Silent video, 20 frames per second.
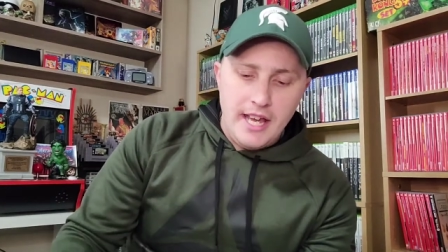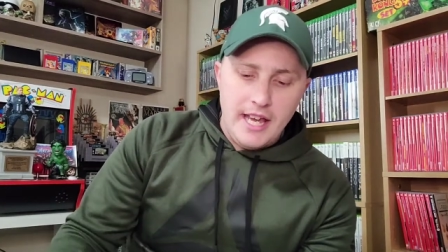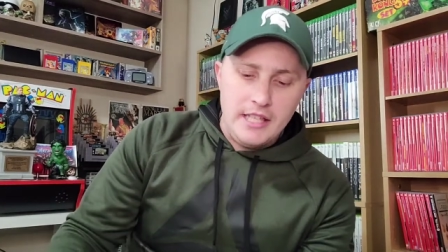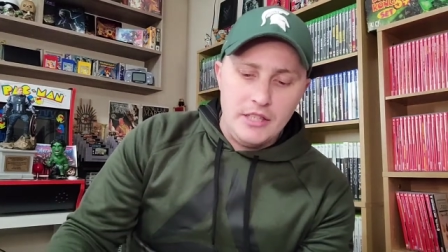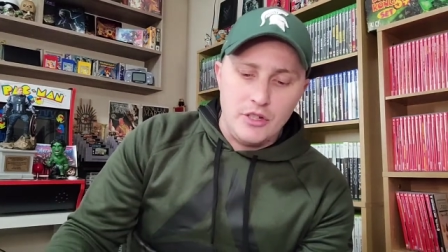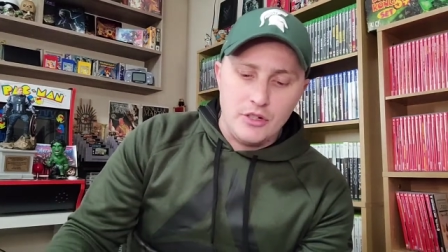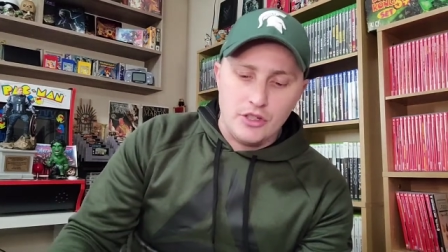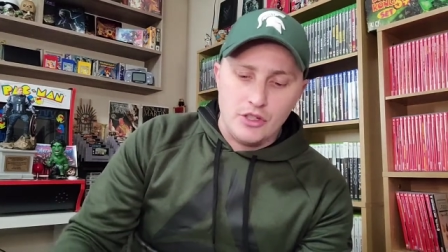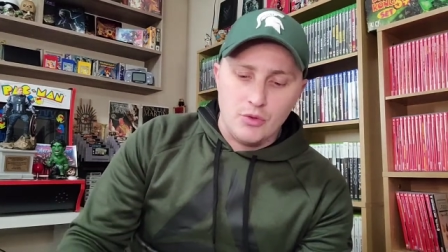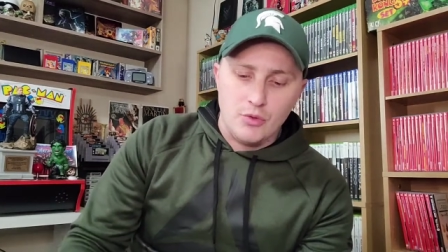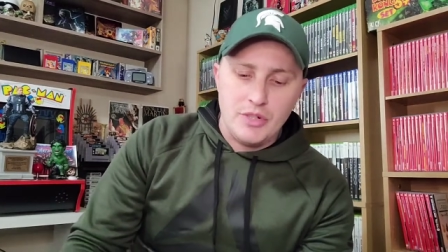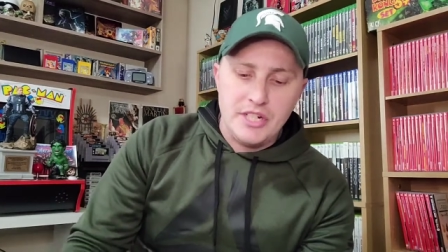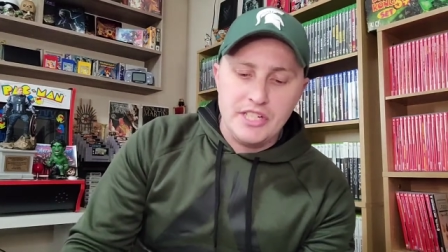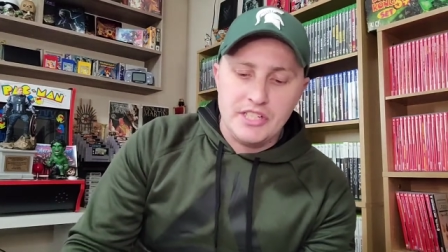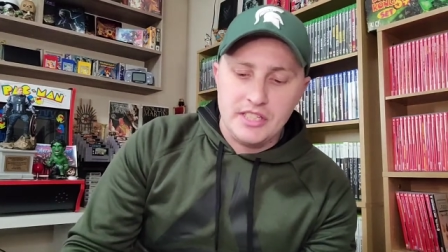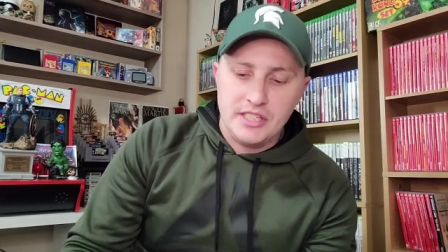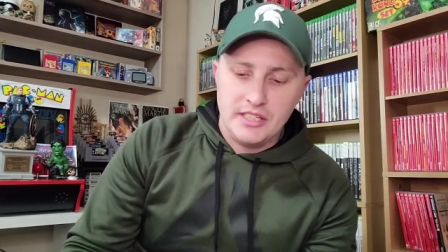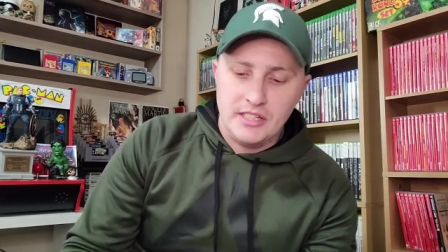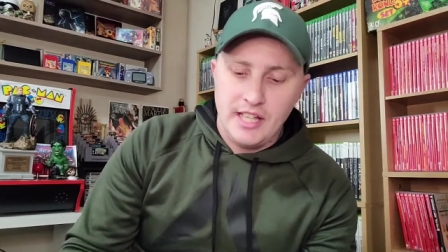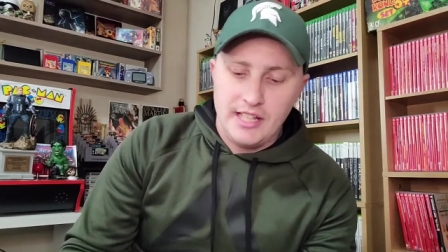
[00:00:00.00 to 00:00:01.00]
and there's a
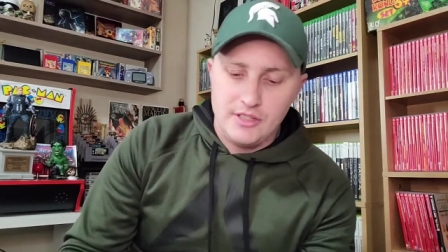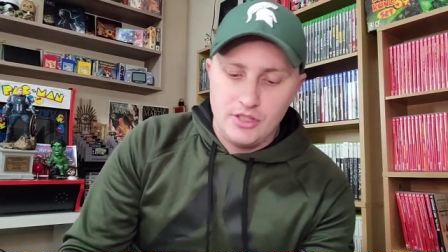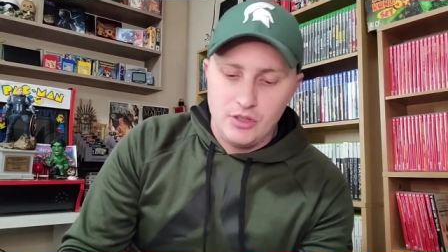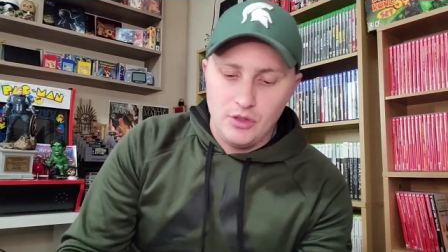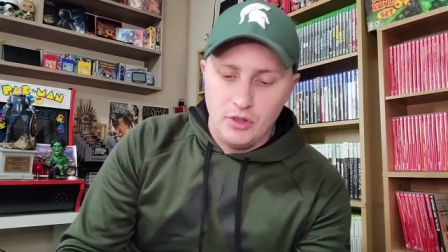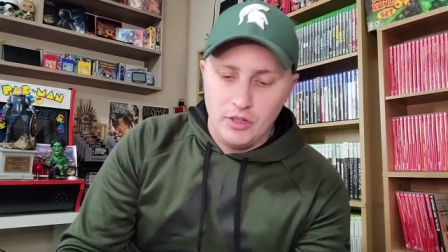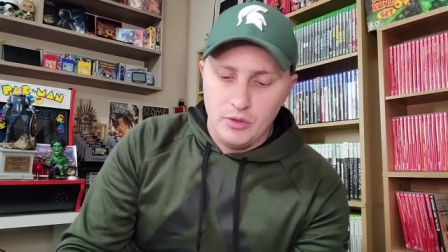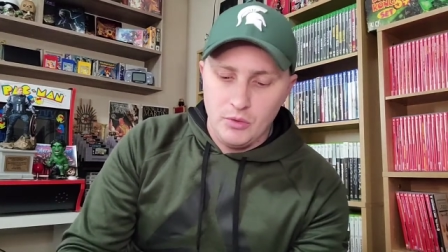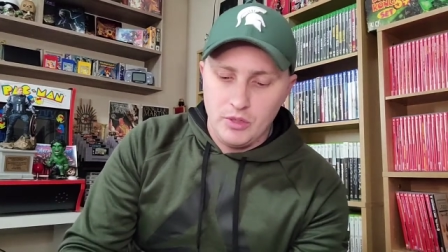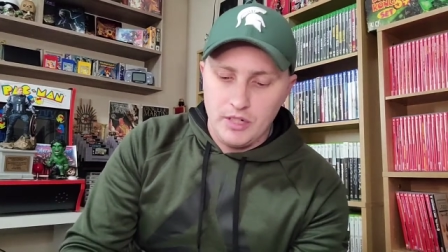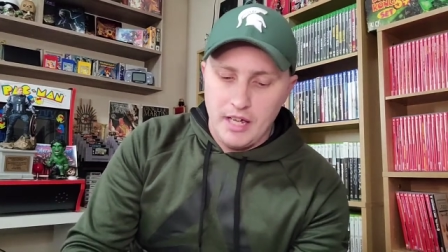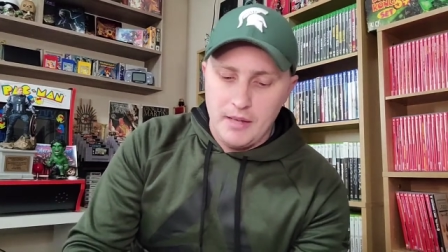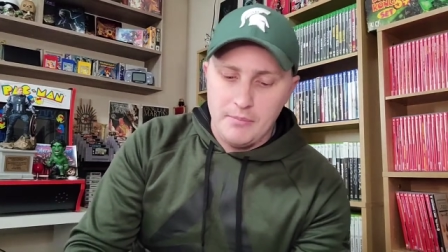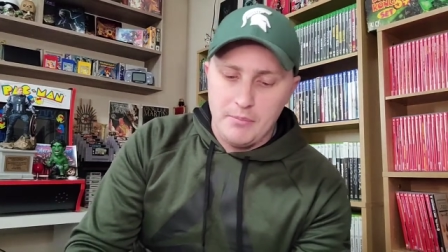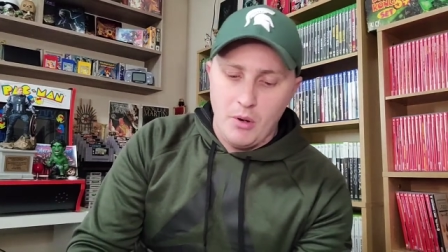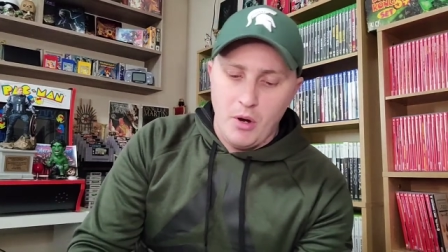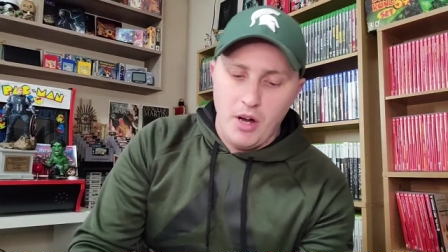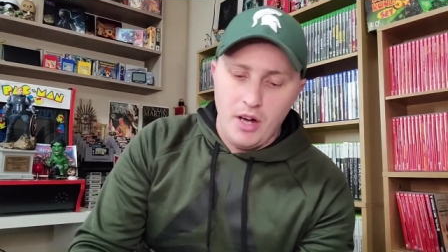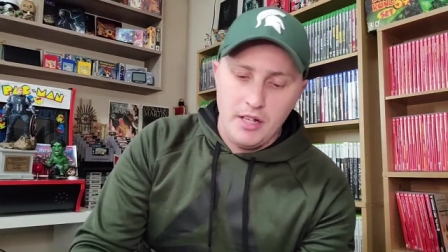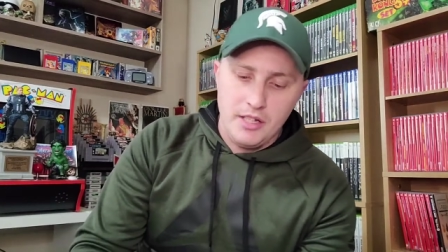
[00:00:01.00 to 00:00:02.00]
reason that's the only one I
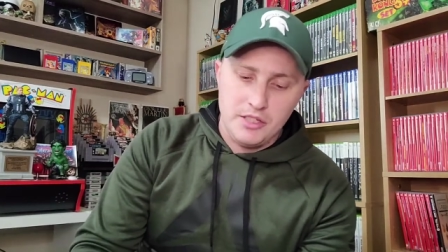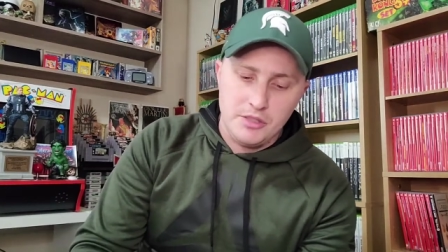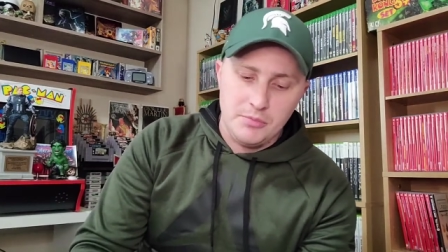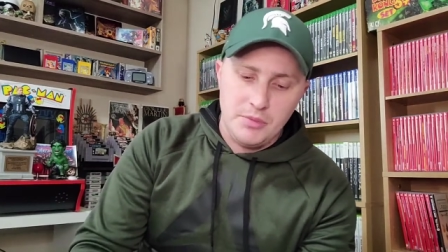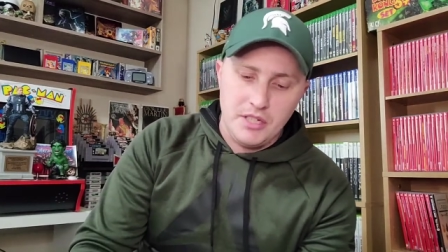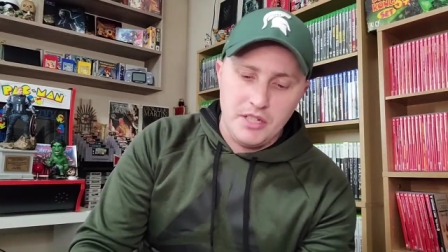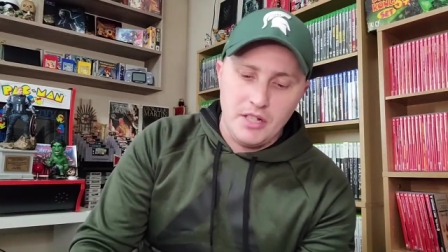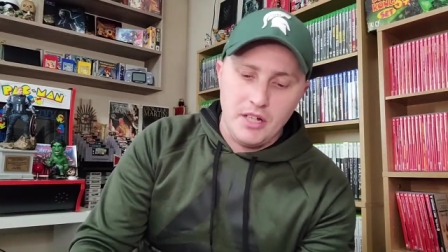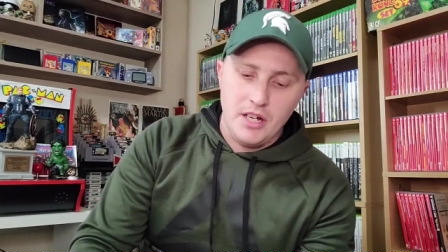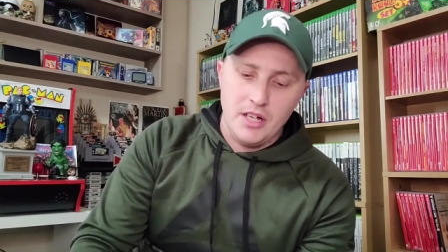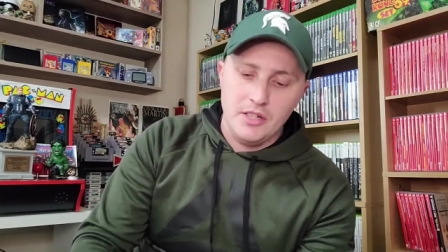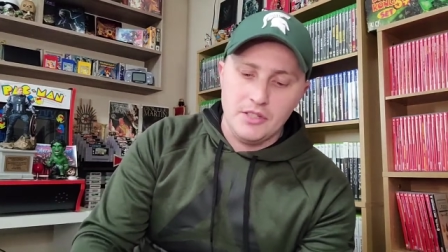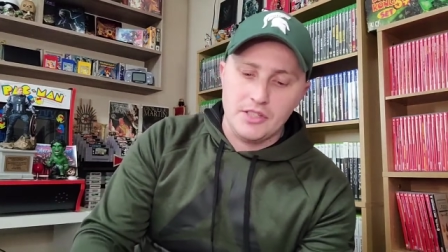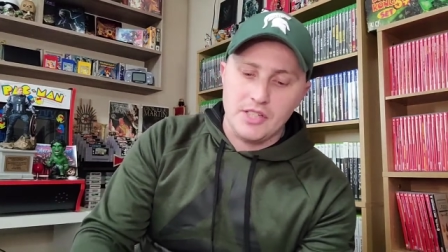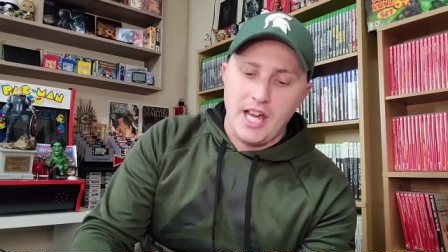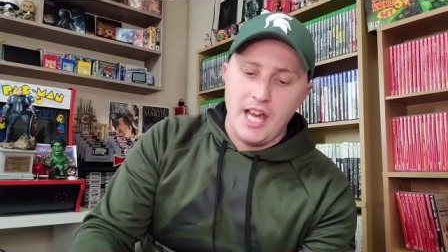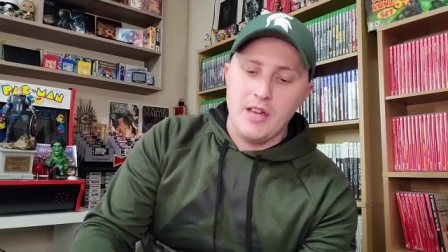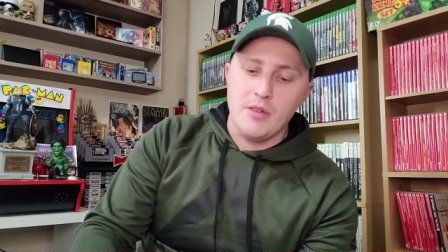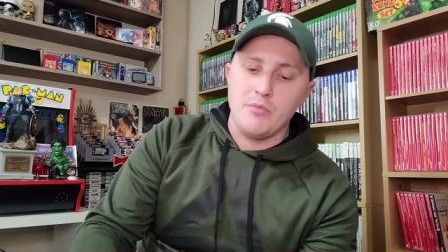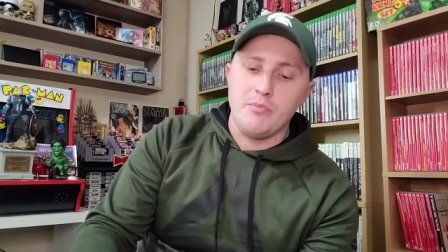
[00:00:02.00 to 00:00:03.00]
bought is
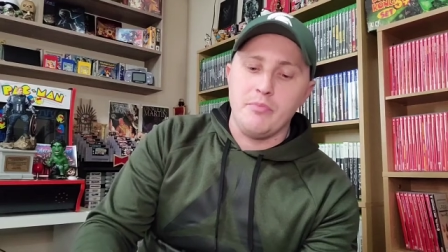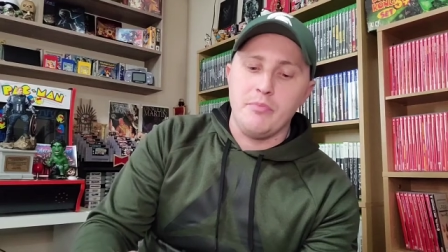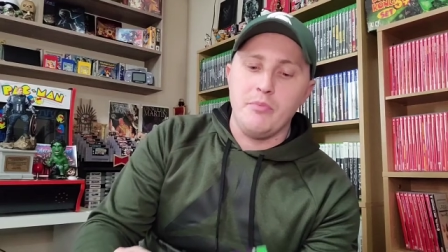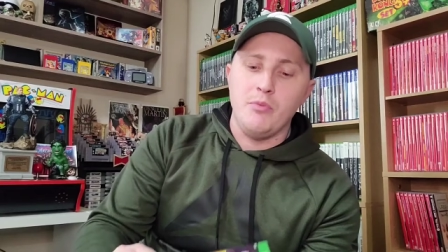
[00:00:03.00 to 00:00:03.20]
because I